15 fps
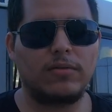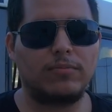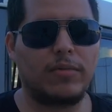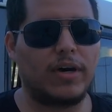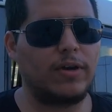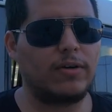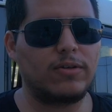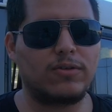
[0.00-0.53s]

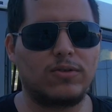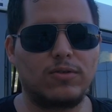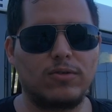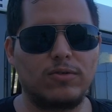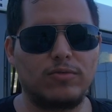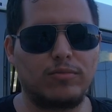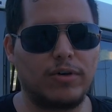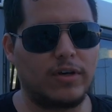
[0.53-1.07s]
buyer or
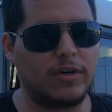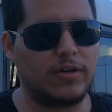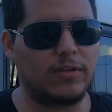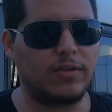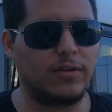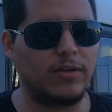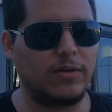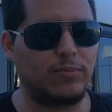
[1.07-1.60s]
two.
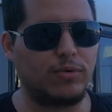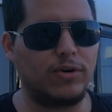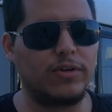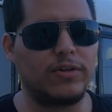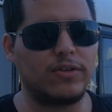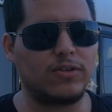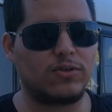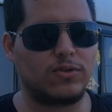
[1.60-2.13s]
But the
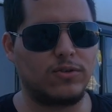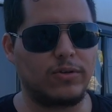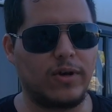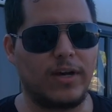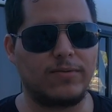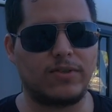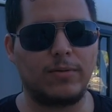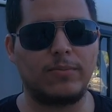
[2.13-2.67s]
point is to
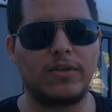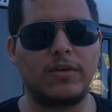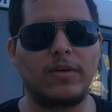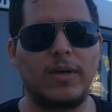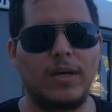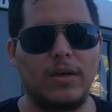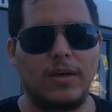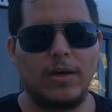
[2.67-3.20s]
have
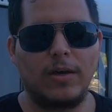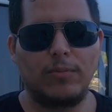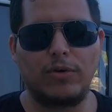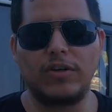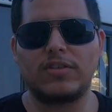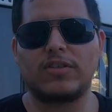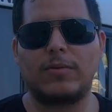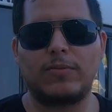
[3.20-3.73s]
something,
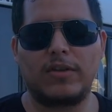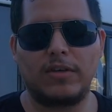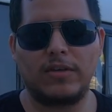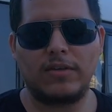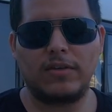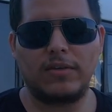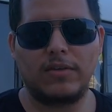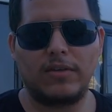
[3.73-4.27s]
bring
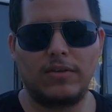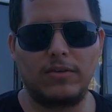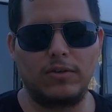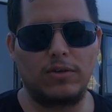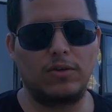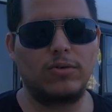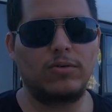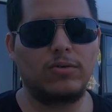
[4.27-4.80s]
something
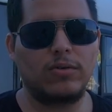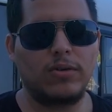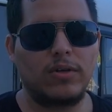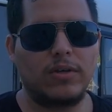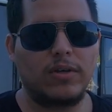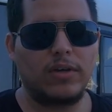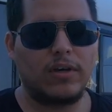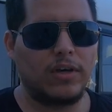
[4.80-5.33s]
new
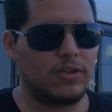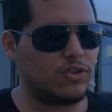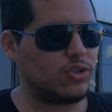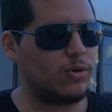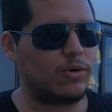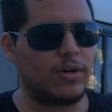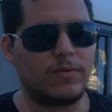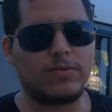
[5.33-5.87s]
and
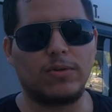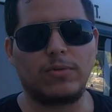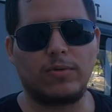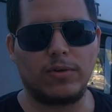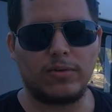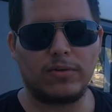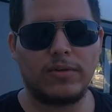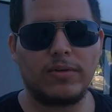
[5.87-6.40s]
show it off to the
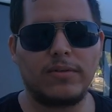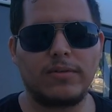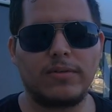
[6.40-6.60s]
world.